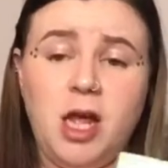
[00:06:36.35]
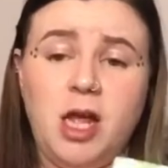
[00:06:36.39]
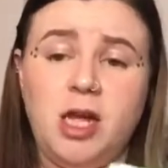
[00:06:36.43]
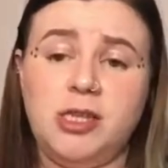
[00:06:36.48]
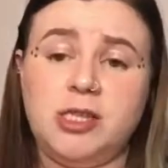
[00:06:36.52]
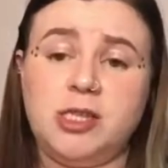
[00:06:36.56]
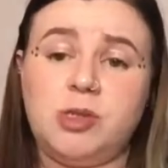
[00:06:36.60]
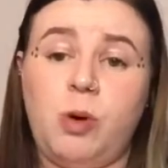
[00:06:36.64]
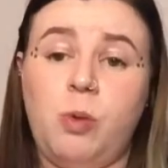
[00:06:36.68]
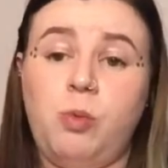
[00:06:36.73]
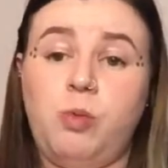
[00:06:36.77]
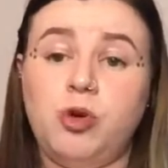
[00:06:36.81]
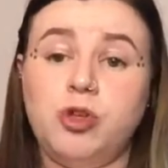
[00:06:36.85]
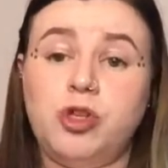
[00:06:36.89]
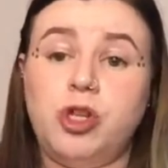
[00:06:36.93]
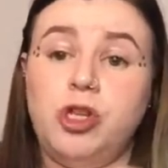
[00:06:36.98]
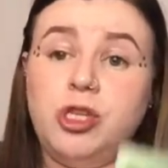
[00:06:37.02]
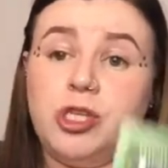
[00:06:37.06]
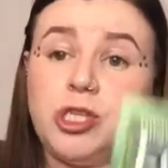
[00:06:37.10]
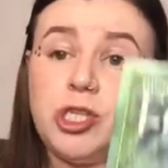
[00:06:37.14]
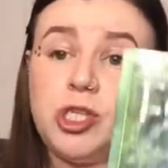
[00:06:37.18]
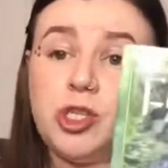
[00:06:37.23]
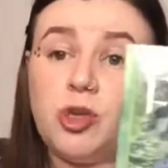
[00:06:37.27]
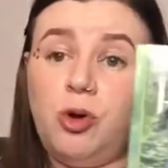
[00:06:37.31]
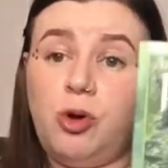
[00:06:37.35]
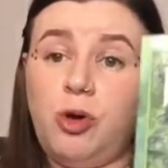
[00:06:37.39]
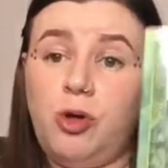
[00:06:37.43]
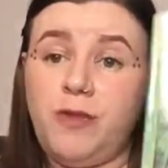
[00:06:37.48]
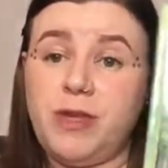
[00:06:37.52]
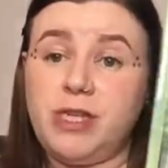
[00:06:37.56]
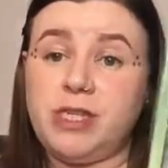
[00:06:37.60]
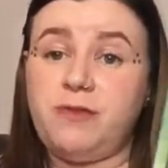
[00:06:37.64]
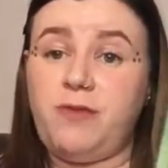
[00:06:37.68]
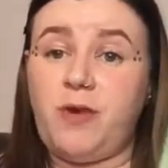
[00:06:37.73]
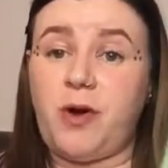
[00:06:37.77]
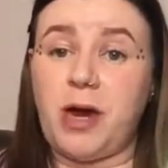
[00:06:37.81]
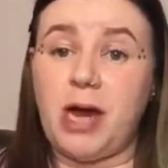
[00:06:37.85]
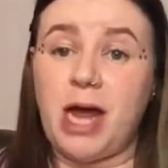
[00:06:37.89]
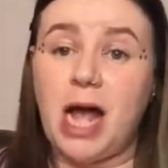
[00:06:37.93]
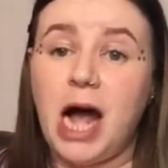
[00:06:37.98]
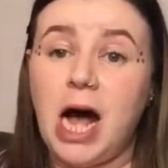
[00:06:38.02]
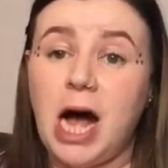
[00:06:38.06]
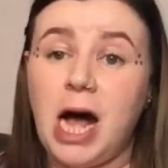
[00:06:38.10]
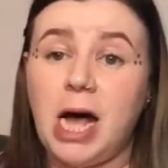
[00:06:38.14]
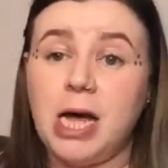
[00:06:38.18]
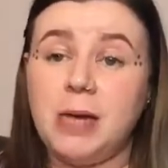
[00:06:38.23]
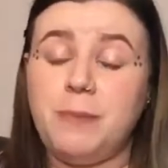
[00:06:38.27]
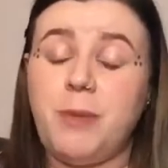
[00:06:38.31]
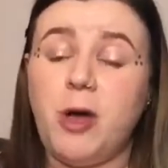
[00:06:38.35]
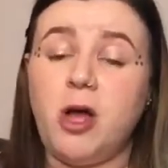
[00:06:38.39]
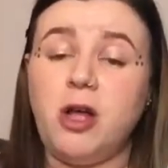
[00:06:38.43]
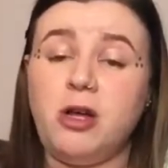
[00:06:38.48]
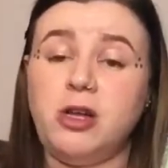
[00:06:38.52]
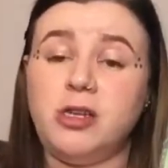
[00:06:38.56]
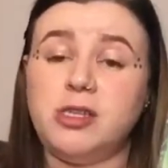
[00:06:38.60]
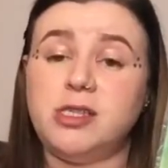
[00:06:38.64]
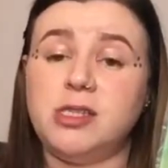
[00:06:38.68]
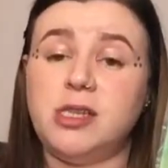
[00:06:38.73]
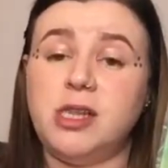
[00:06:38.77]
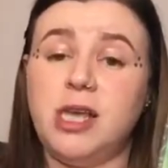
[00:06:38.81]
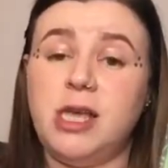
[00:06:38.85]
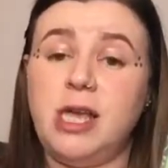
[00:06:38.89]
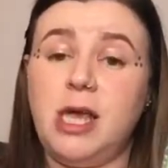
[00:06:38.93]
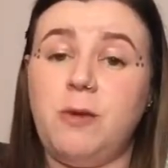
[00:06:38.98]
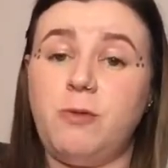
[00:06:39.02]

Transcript: So I wouldn't score this very high personally.